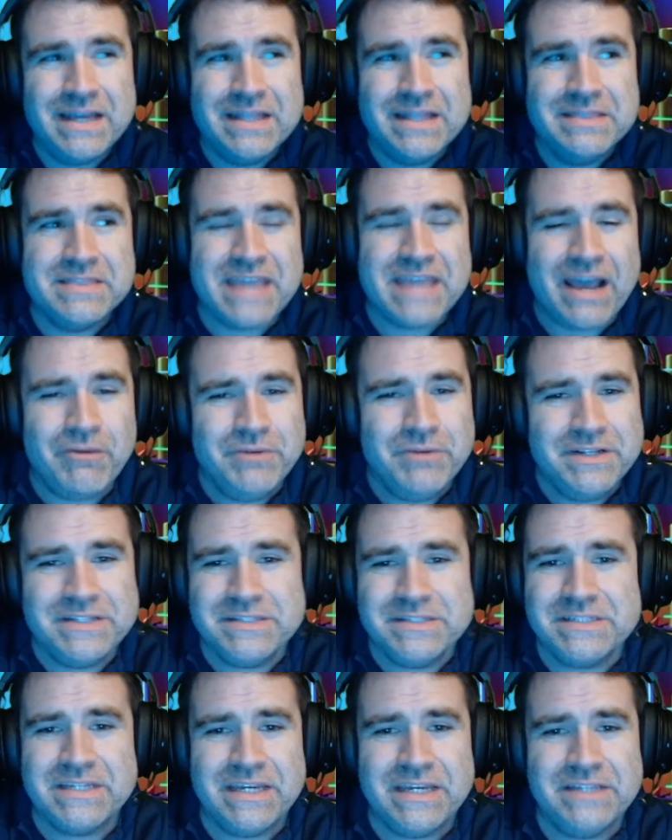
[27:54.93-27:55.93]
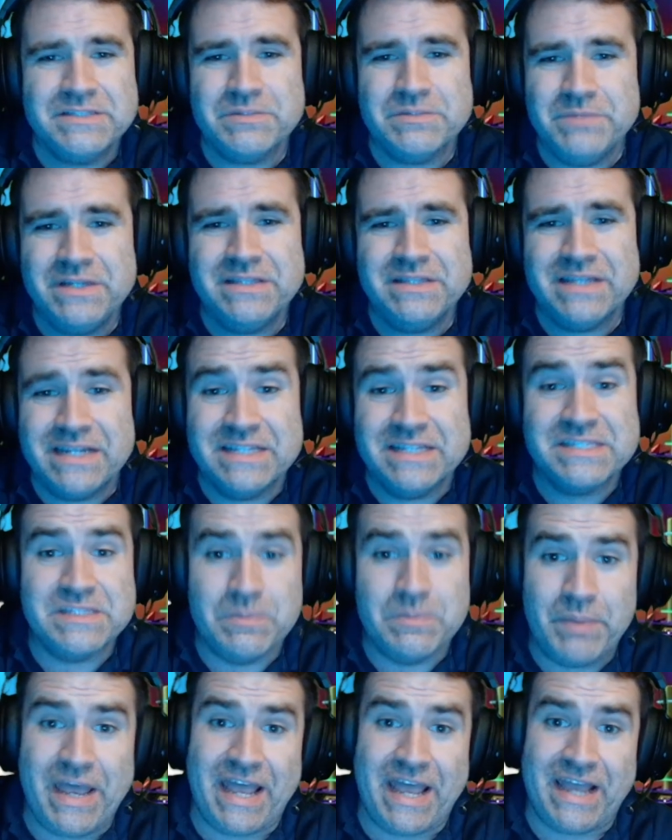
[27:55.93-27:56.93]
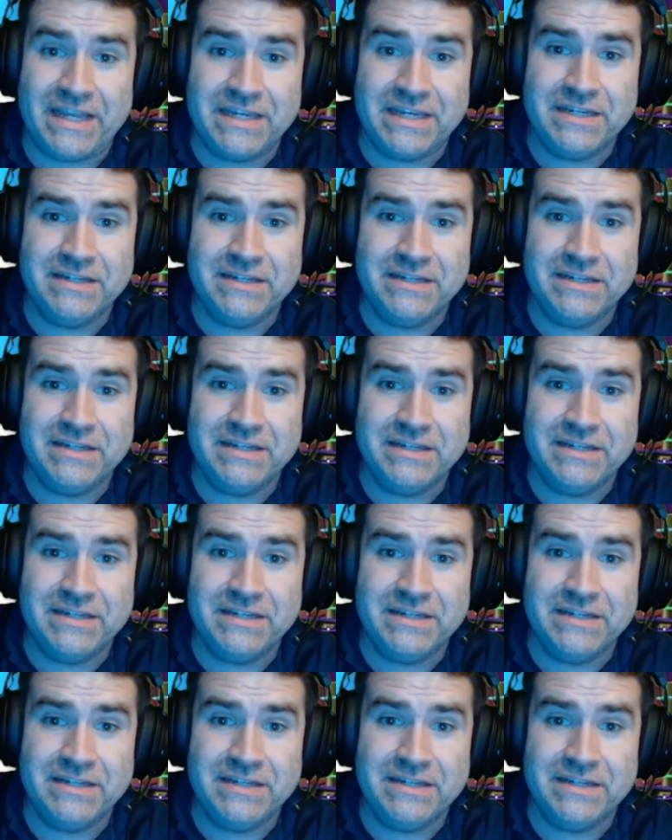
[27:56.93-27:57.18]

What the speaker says: that would indicate to me that it's the back.